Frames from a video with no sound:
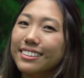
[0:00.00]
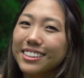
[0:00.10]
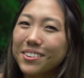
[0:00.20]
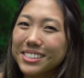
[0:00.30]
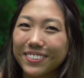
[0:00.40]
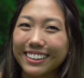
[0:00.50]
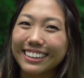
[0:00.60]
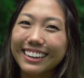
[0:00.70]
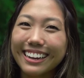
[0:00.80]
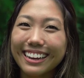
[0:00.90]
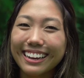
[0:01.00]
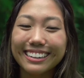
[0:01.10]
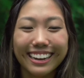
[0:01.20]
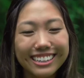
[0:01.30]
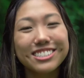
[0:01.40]
You know, it's funny.
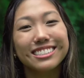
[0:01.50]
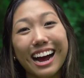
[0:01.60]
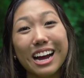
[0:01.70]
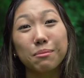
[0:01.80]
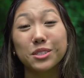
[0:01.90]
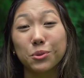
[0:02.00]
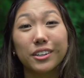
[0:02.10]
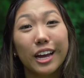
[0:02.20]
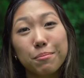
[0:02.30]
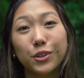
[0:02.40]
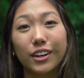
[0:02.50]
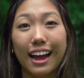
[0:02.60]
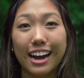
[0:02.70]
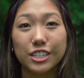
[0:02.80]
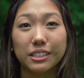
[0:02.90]
In ancient times, the word hypocrite
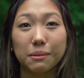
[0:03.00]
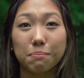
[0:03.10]
actually